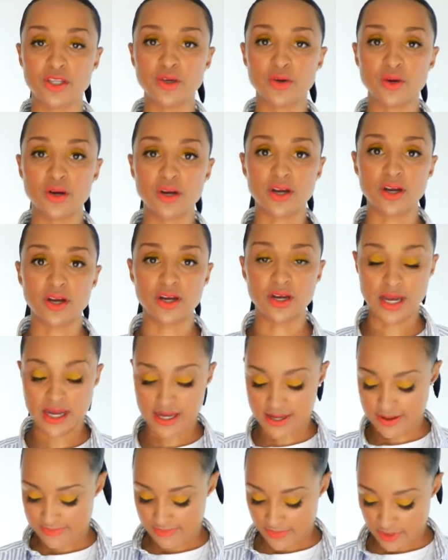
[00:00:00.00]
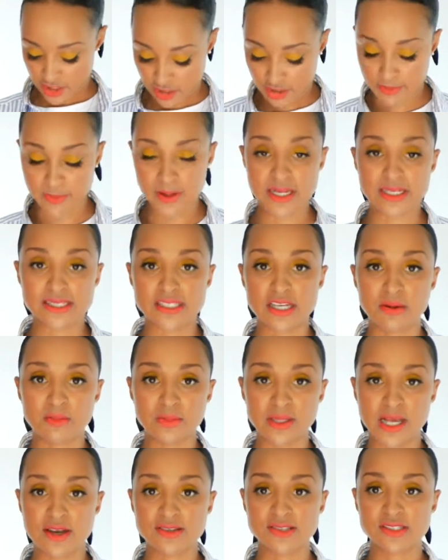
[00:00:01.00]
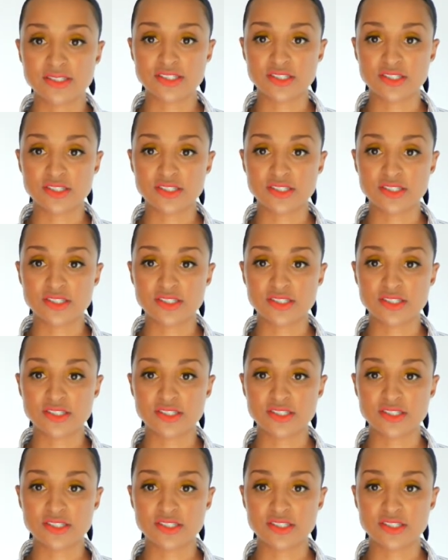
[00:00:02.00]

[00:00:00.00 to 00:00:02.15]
your, um, your button-down blouse.